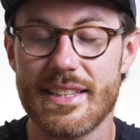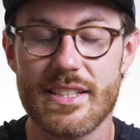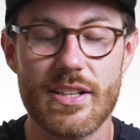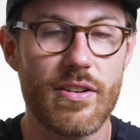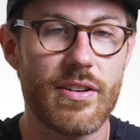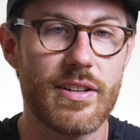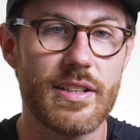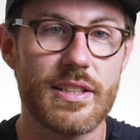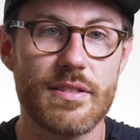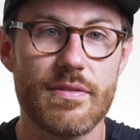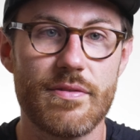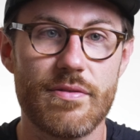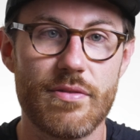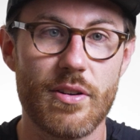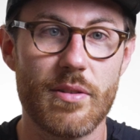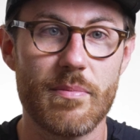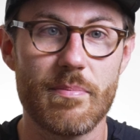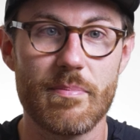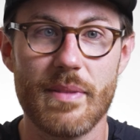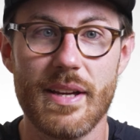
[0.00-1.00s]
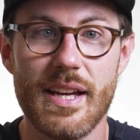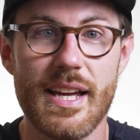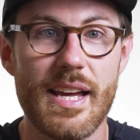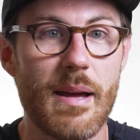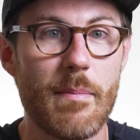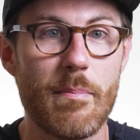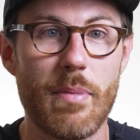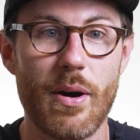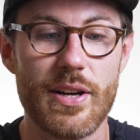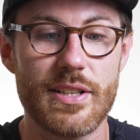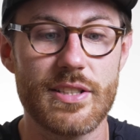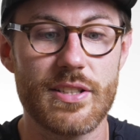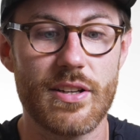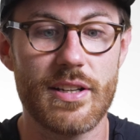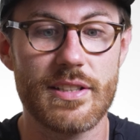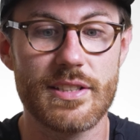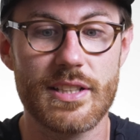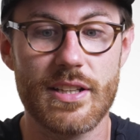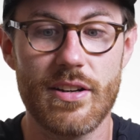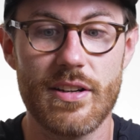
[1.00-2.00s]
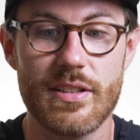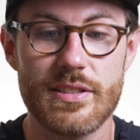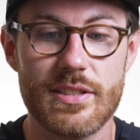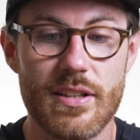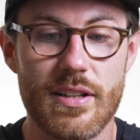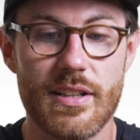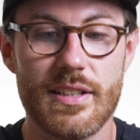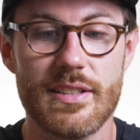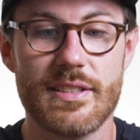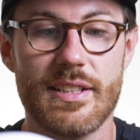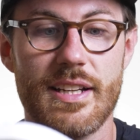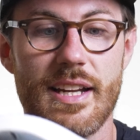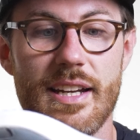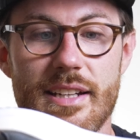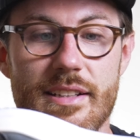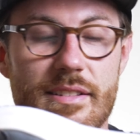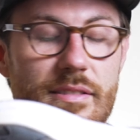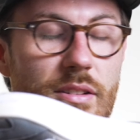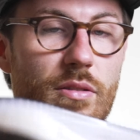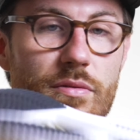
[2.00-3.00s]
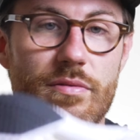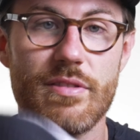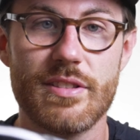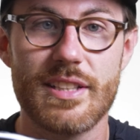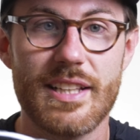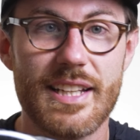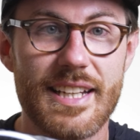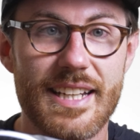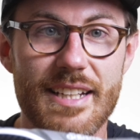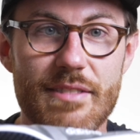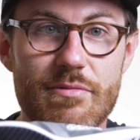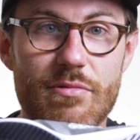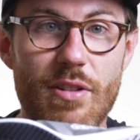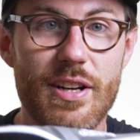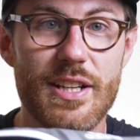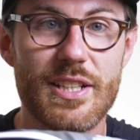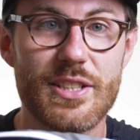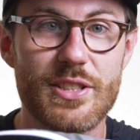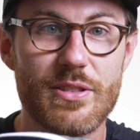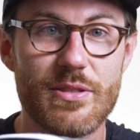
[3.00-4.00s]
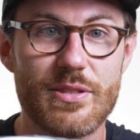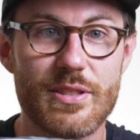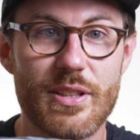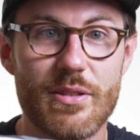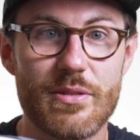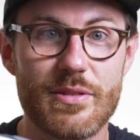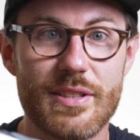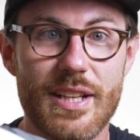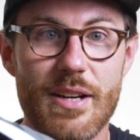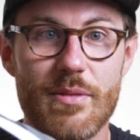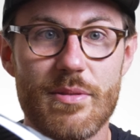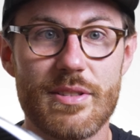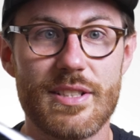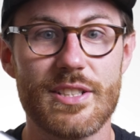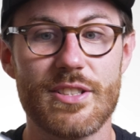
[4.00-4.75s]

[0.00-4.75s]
tyres from bike tyres, car tyres, and obviously running shoe soles now, which